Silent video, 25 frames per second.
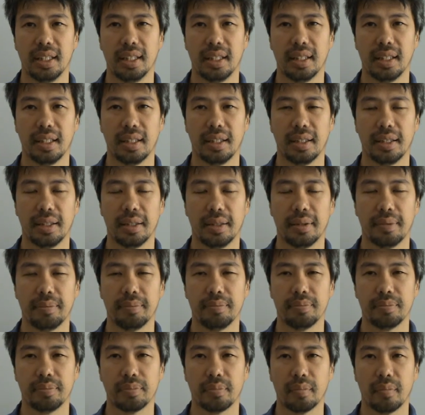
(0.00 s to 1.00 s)

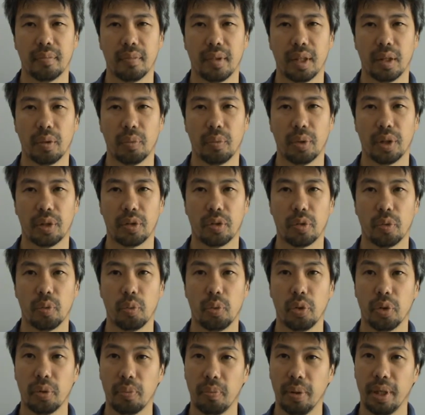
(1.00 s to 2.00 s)
Um, what
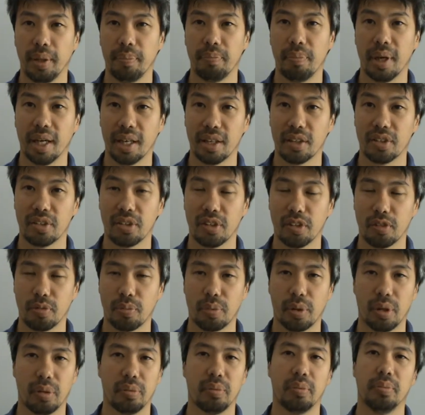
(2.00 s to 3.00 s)
would be best is
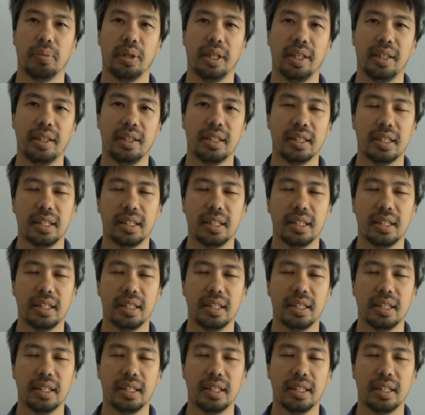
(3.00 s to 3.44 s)
probably